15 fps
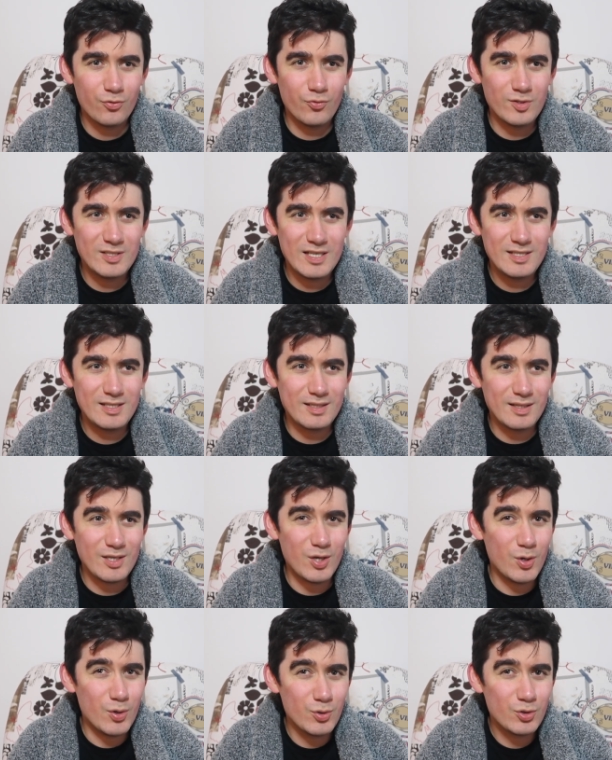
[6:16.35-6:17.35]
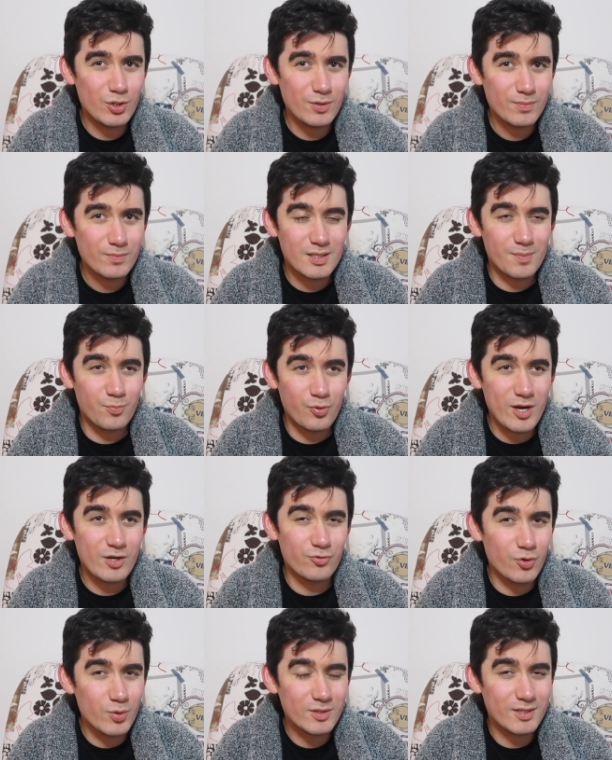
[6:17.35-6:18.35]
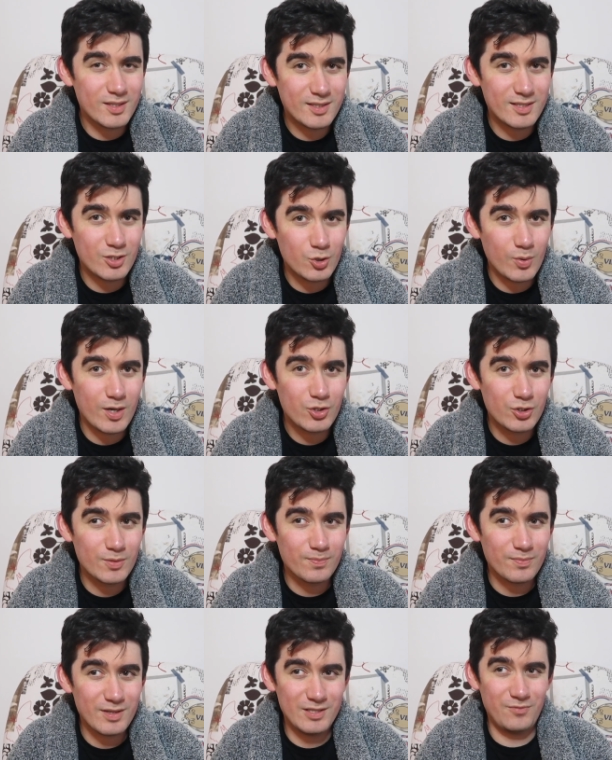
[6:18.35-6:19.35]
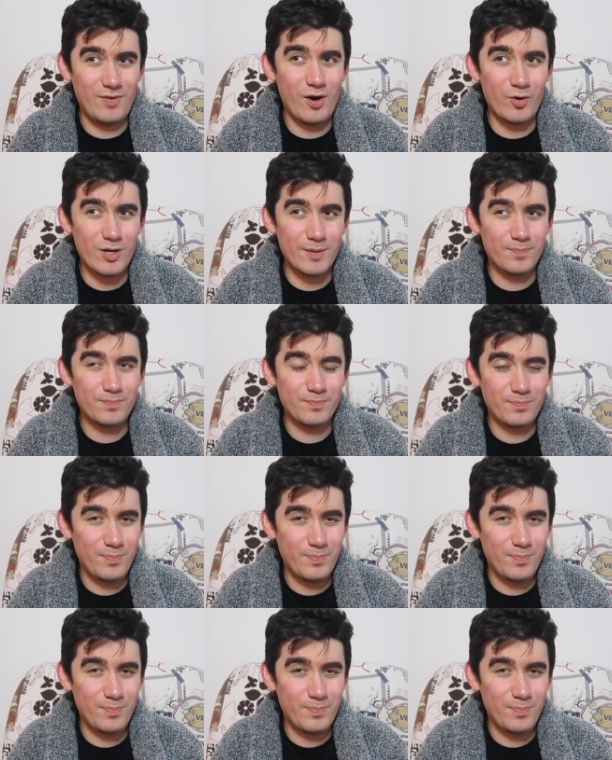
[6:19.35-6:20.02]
resisting the urge to break rules in this situation is very